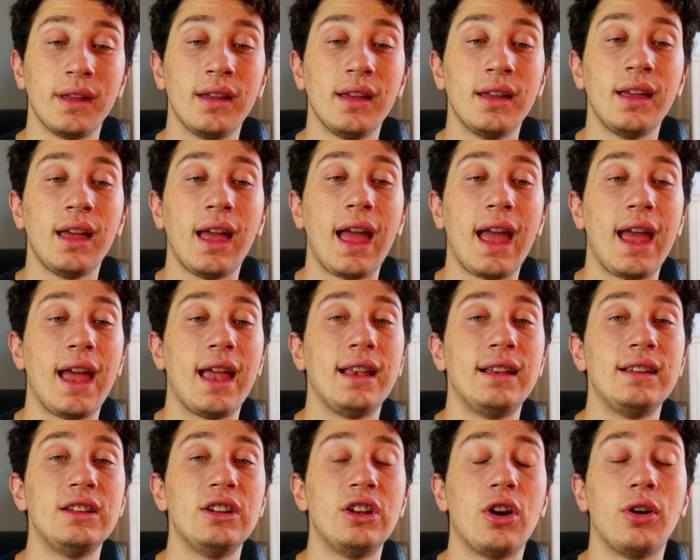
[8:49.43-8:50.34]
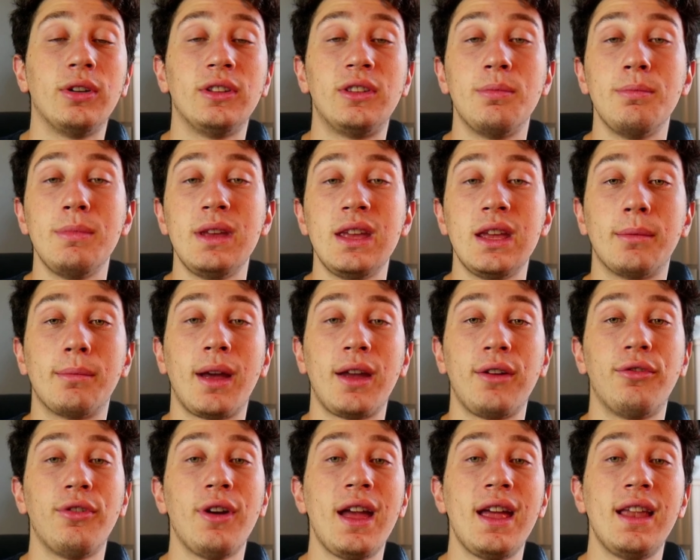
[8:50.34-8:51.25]
and it's me and my
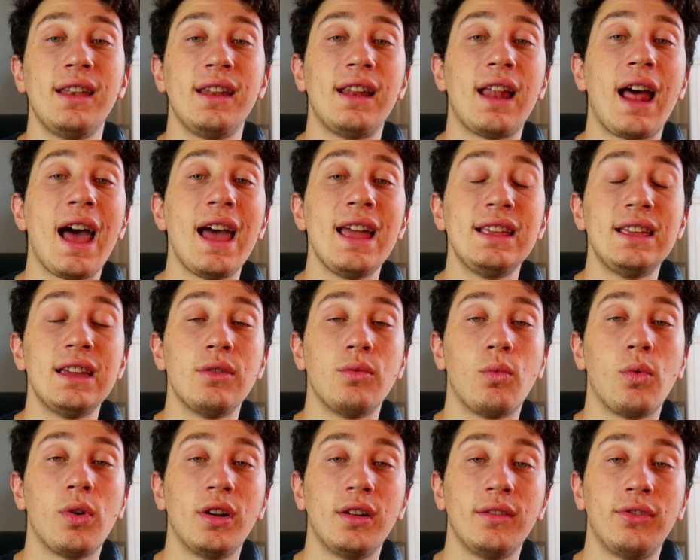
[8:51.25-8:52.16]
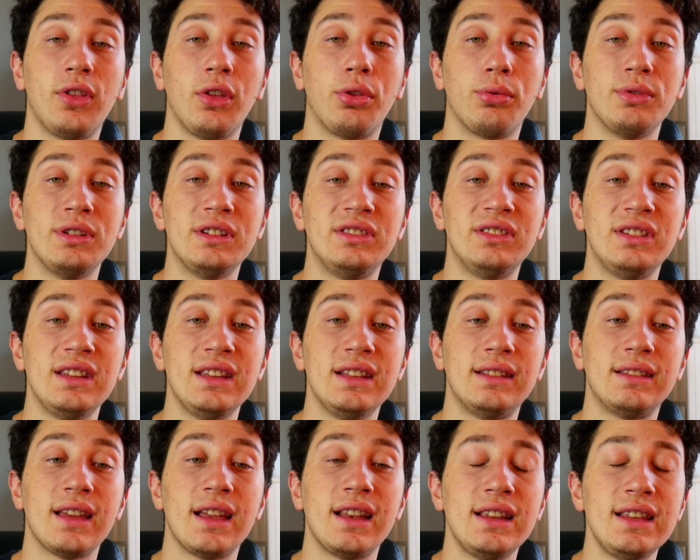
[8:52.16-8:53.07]
friend, and I get one of the 3 seats
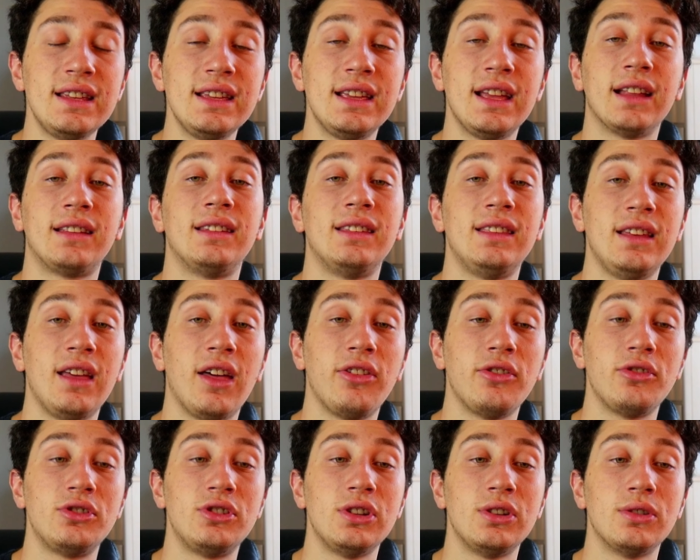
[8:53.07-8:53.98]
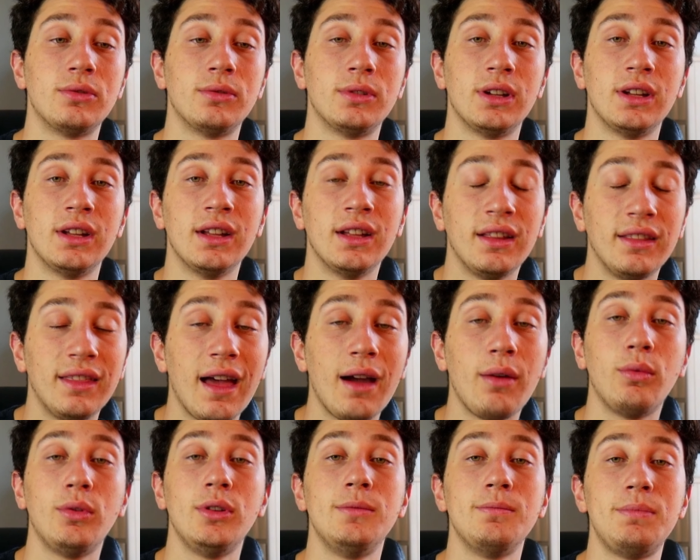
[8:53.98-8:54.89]
and he gets the other 2. That
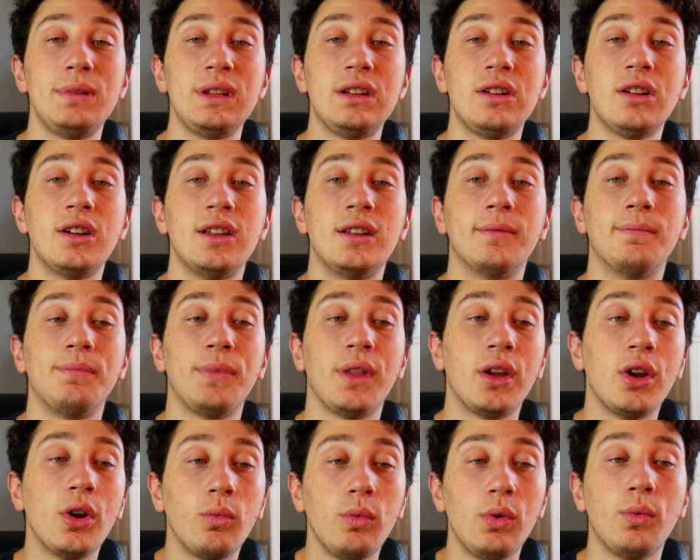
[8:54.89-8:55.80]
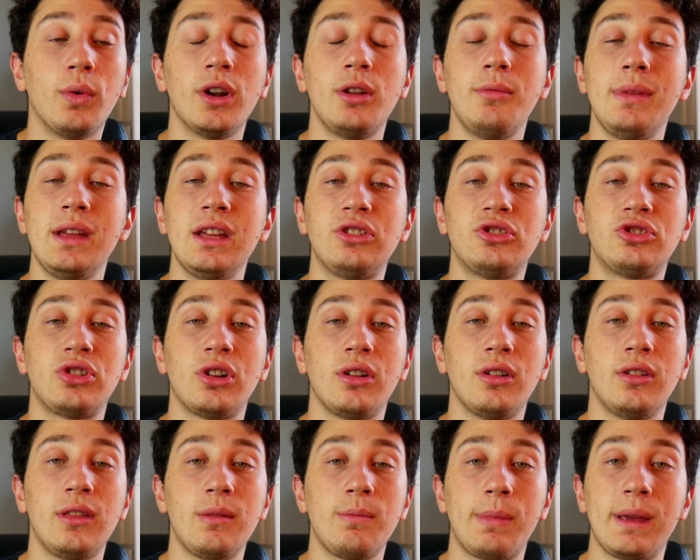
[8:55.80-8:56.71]
wouldn't be good. We want to make sure
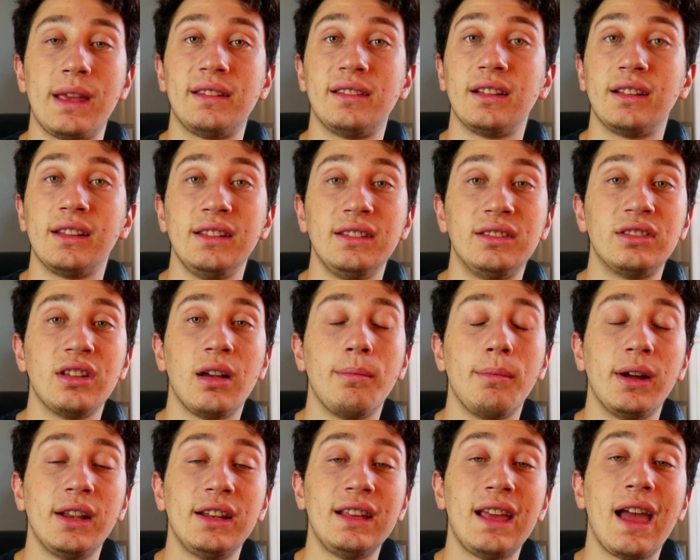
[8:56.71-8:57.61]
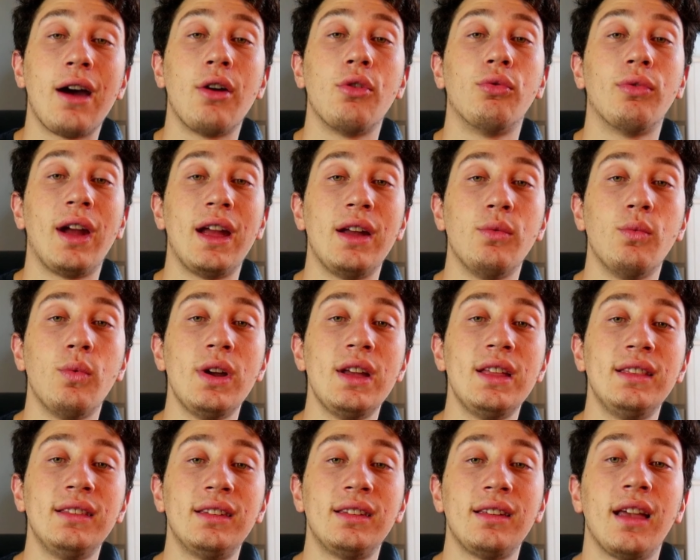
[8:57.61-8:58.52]
that basically somebody outright
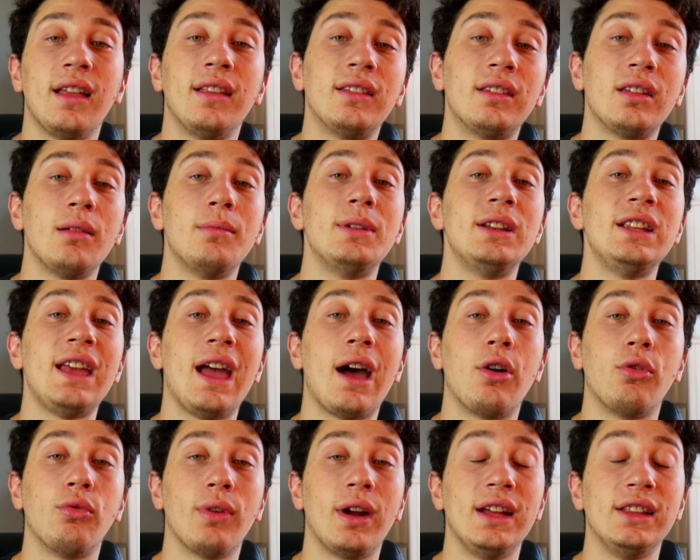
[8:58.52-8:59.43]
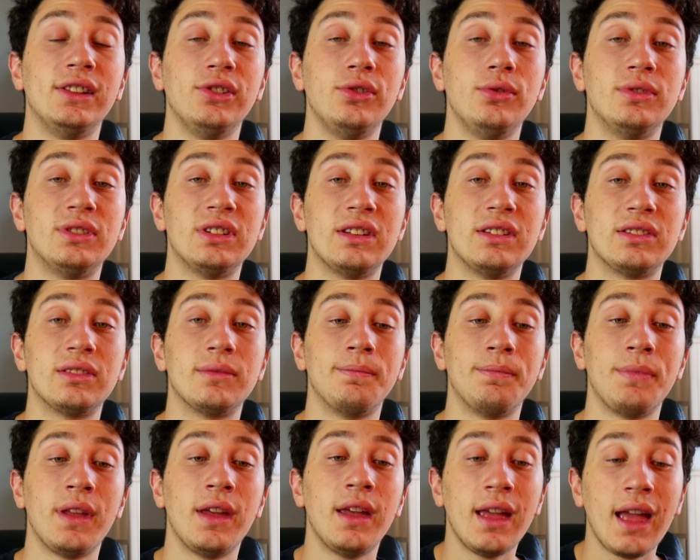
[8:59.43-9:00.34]
wins and somebody outright loses.
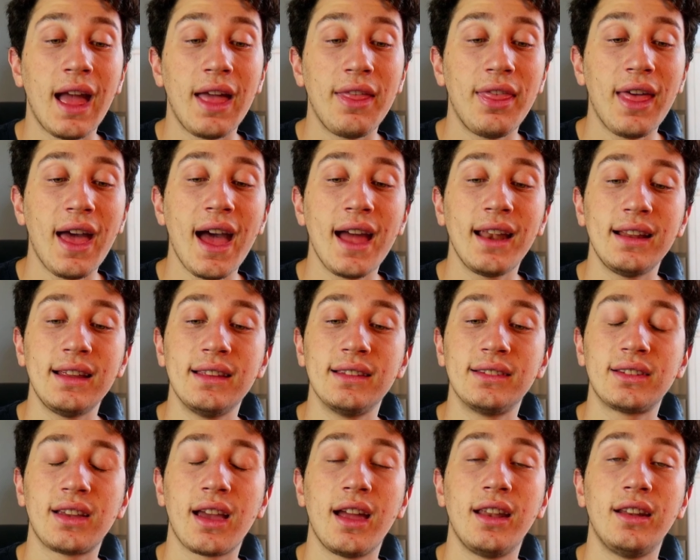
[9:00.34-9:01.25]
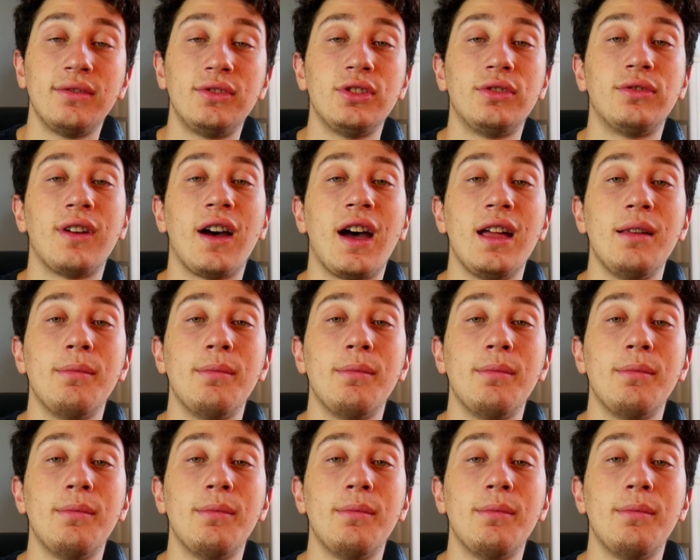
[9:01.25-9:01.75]
And that is kind of defined by